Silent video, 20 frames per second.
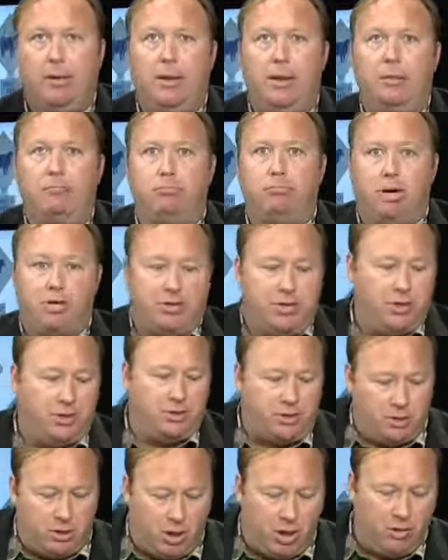And the
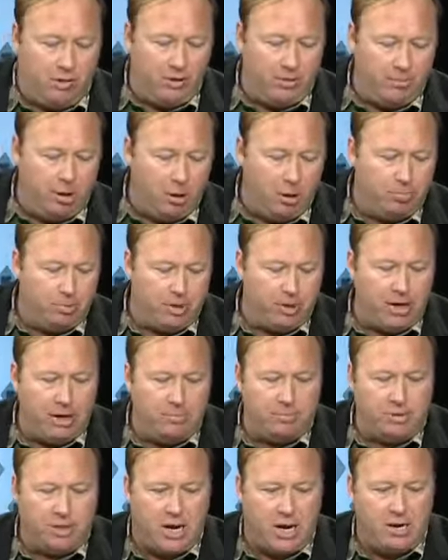Bushes and all them opening
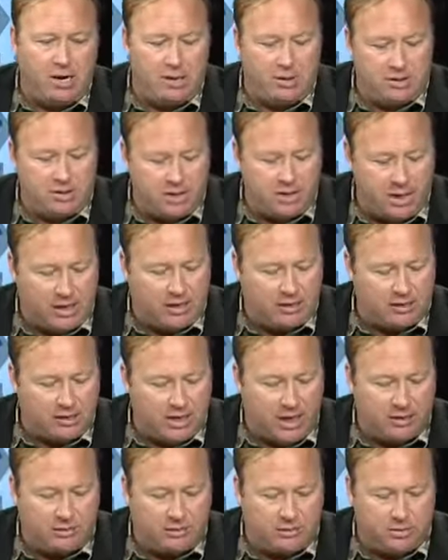up China and selling us
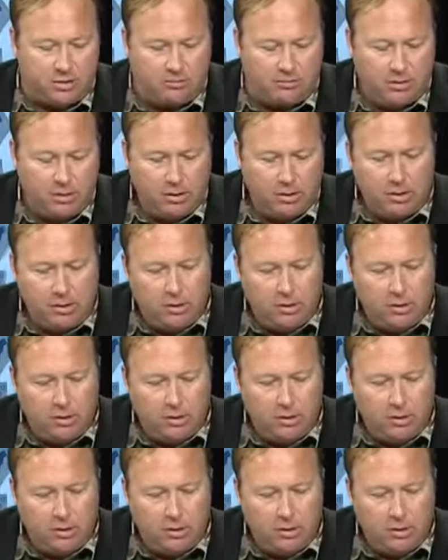out to them,